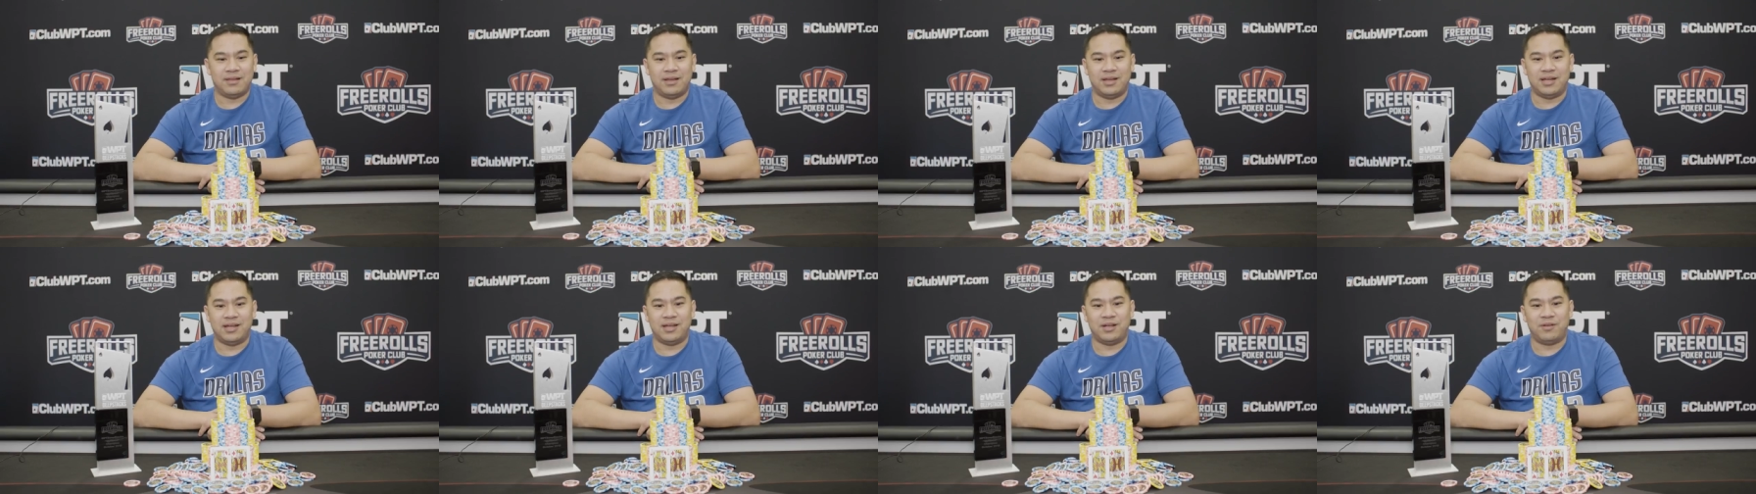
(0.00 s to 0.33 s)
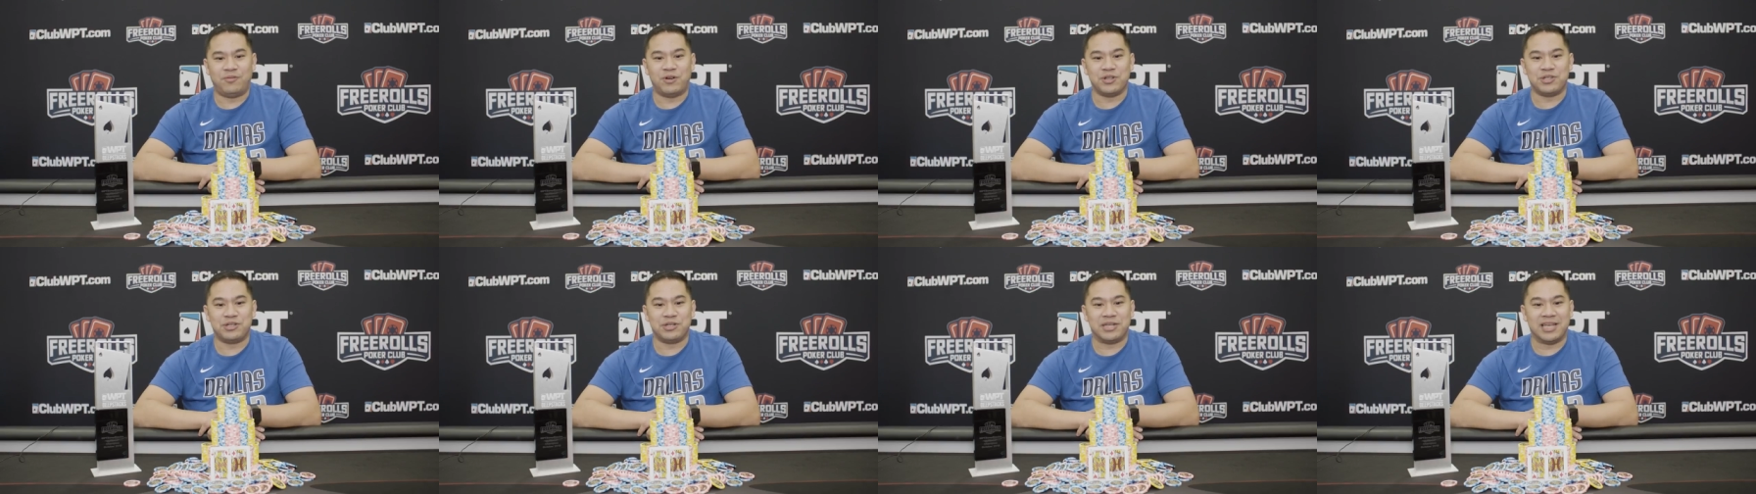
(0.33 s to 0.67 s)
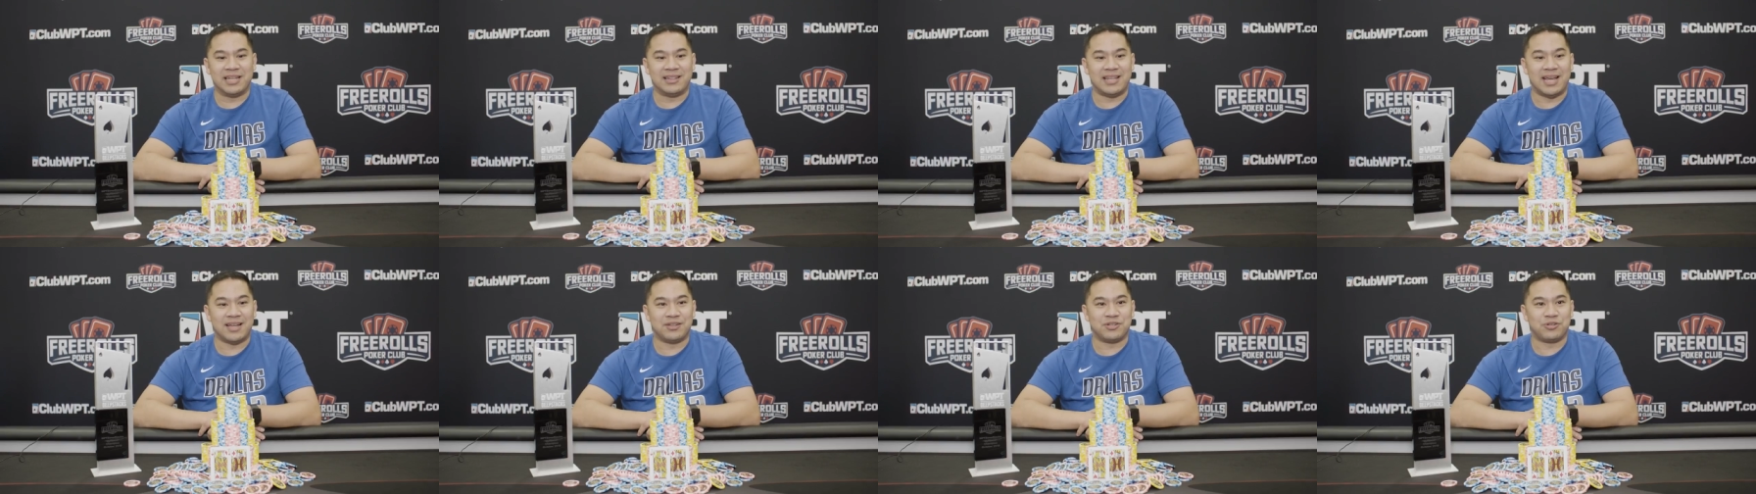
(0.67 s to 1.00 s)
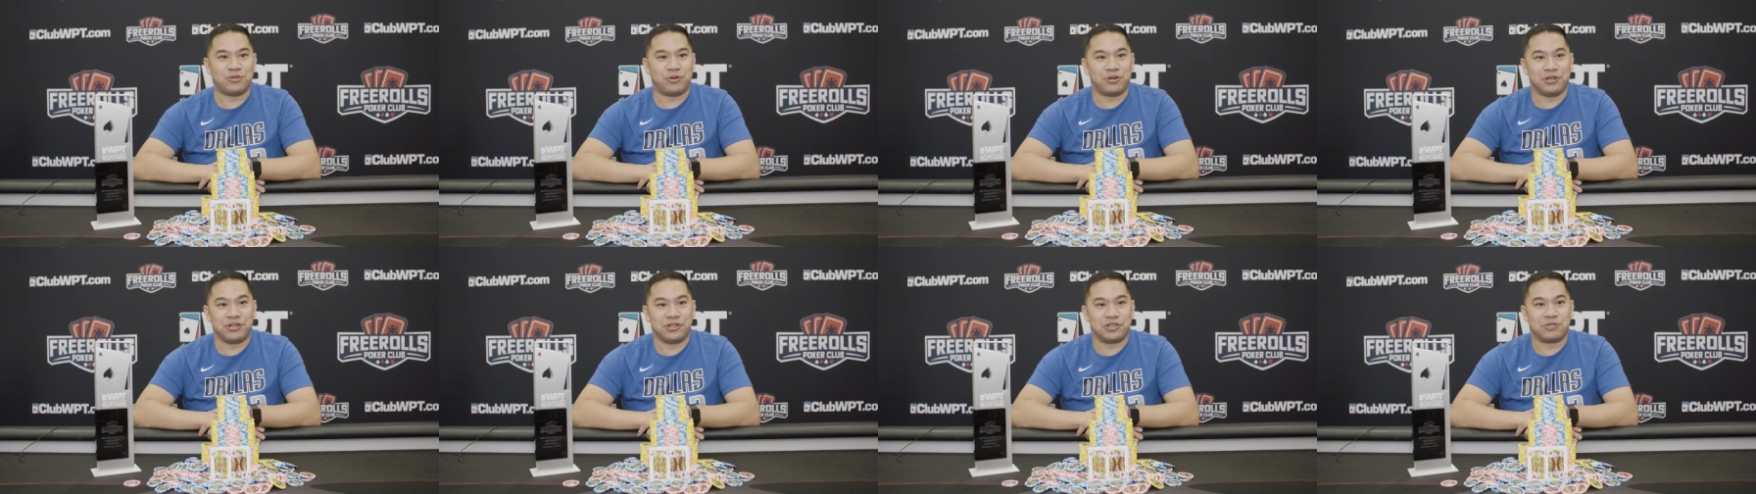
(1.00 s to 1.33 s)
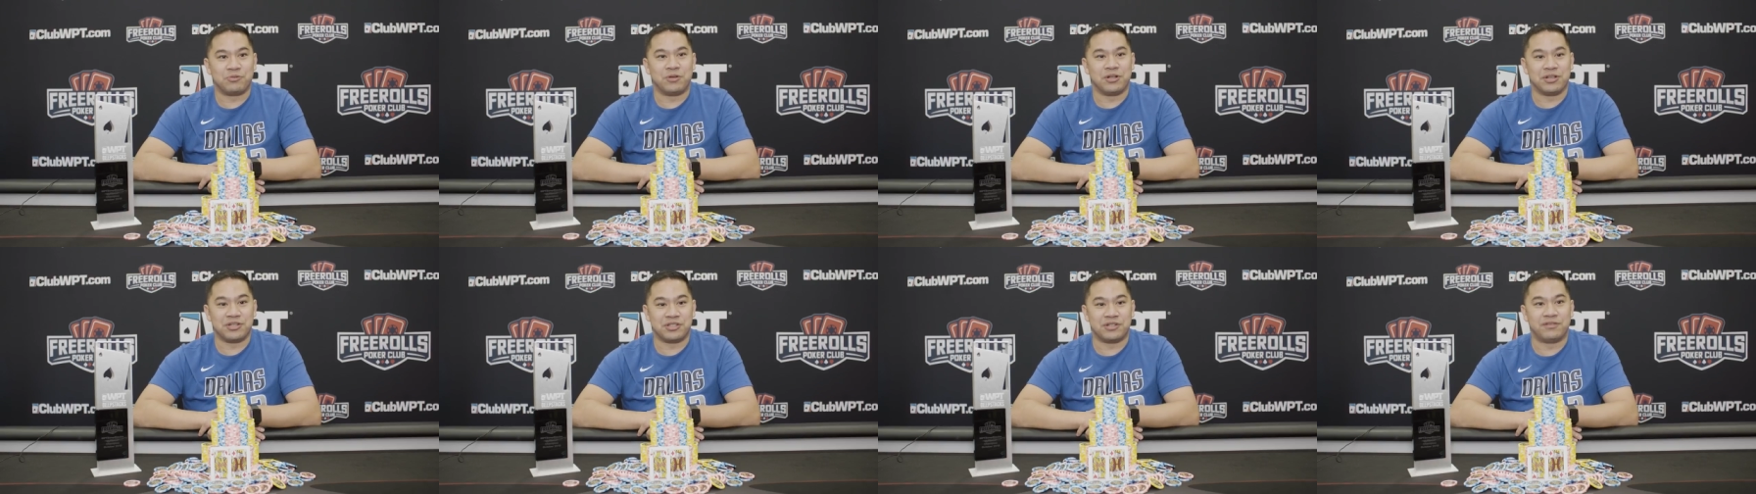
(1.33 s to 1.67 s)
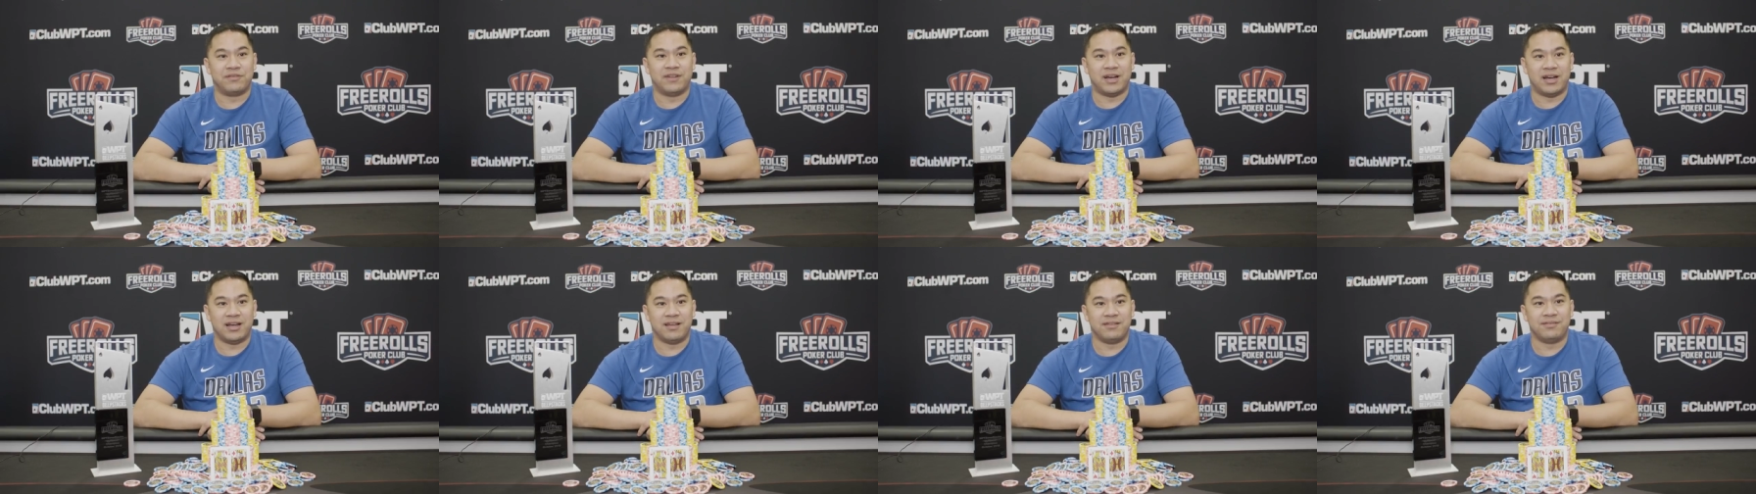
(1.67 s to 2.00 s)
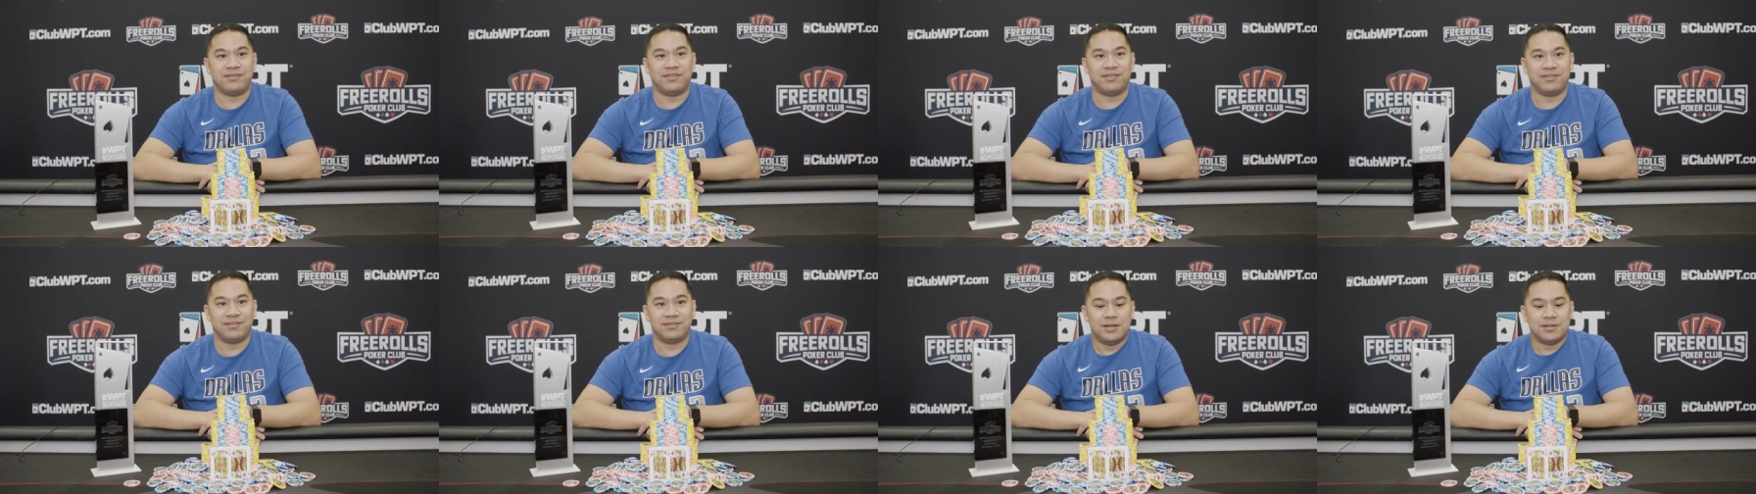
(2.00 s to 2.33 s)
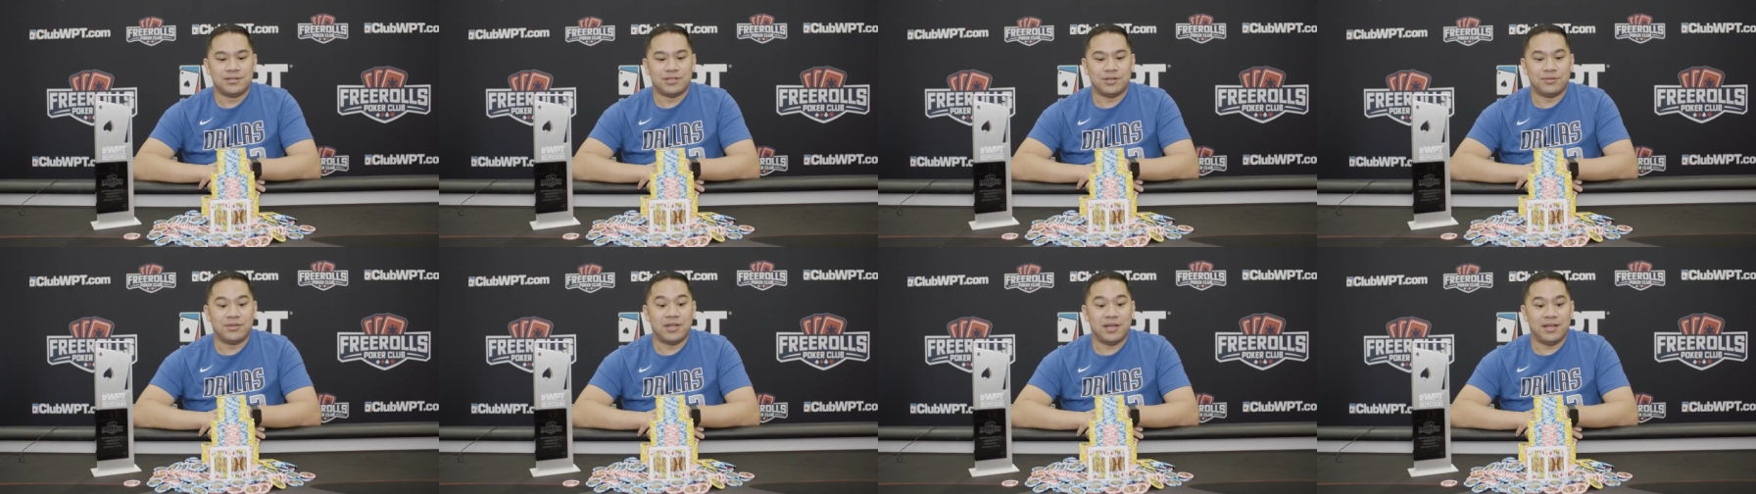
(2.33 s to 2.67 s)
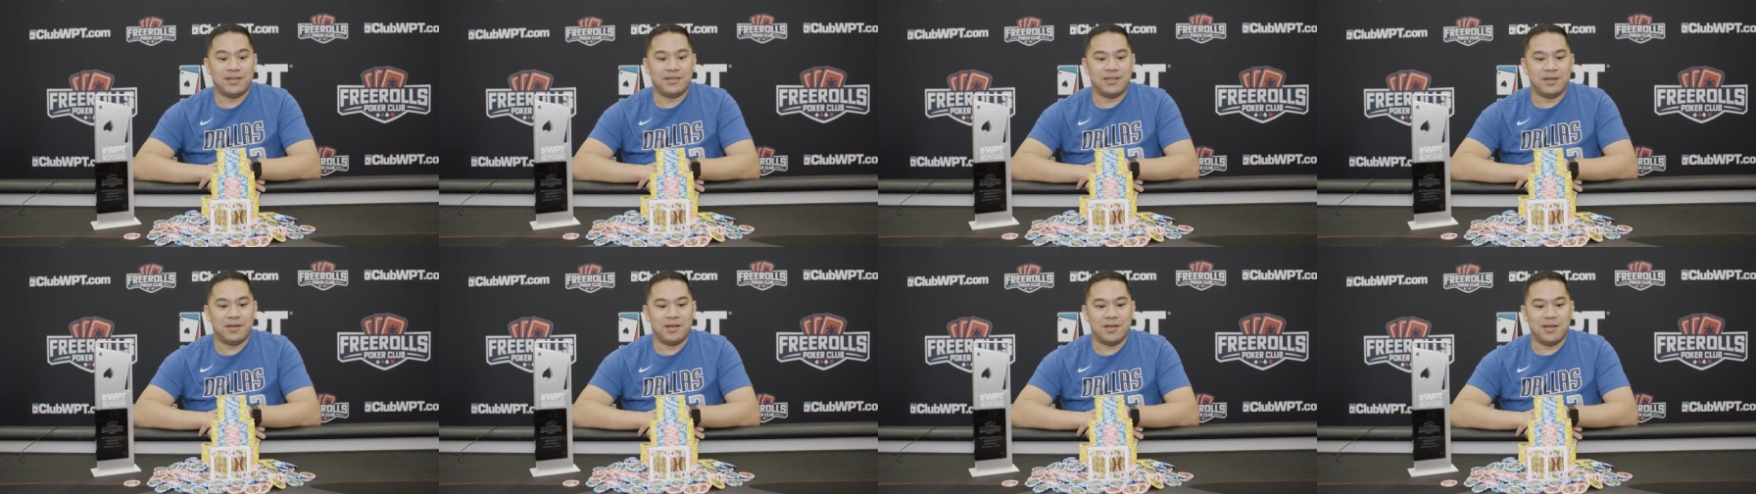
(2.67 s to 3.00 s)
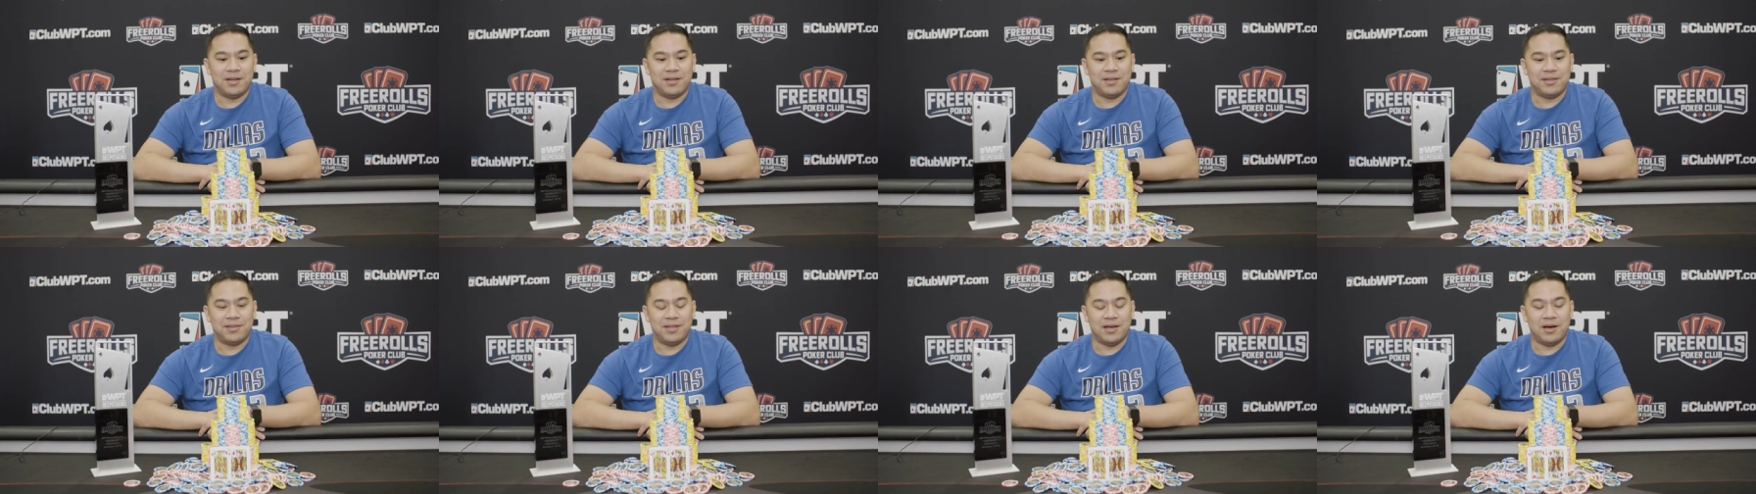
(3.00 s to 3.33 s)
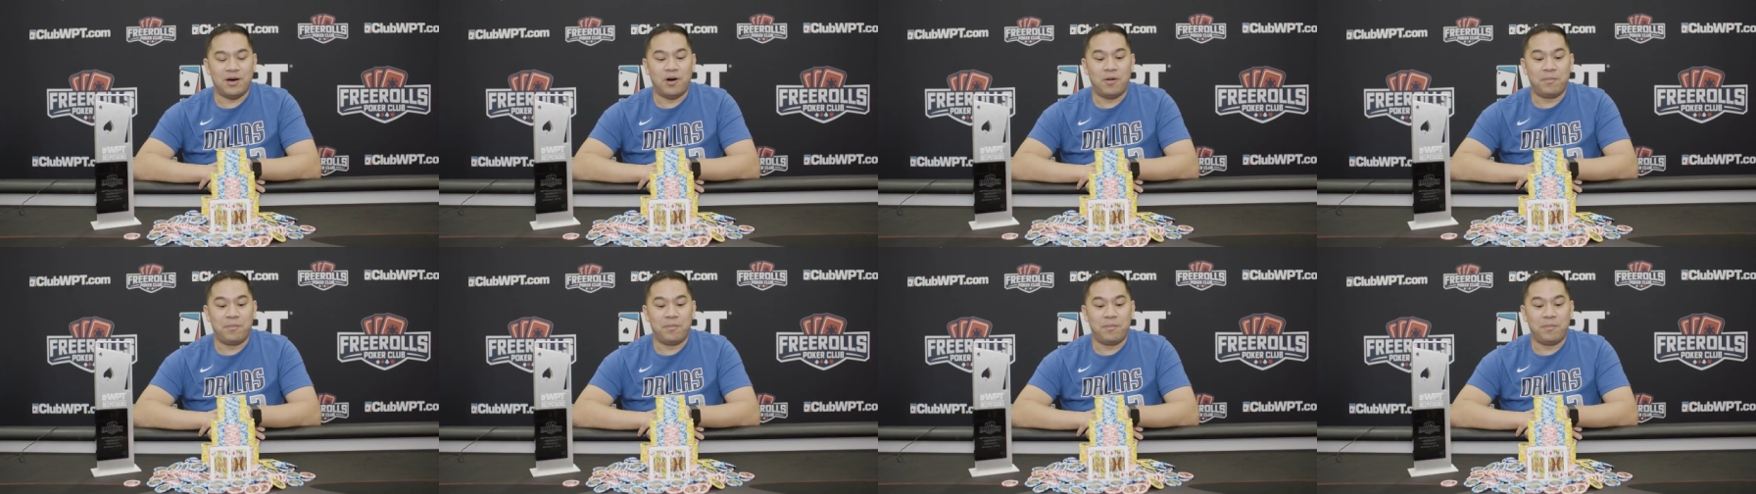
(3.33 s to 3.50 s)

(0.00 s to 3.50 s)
uh, once you get that short, you just want to survive. So the the, the